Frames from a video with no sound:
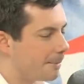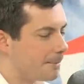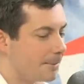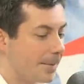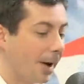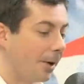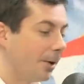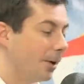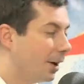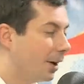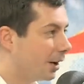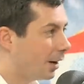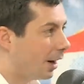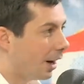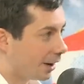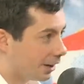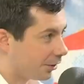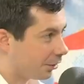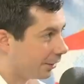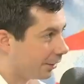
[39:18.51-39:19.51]
Now,
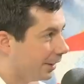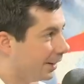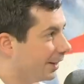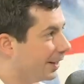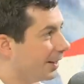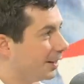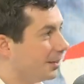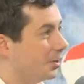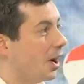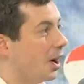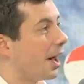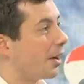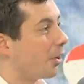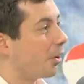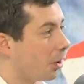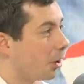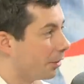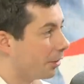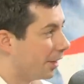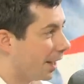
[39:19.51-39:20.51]
honestly, not
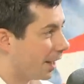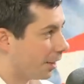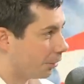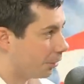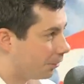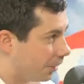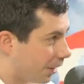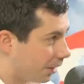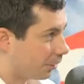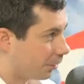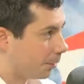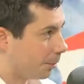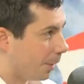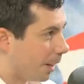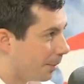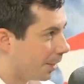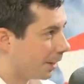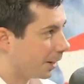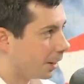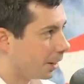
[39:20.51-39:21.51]
all of that is fixed by
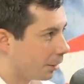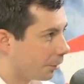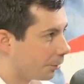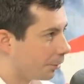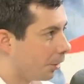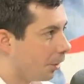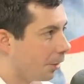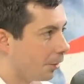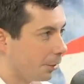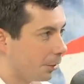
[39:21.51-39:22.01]
Medicare for all.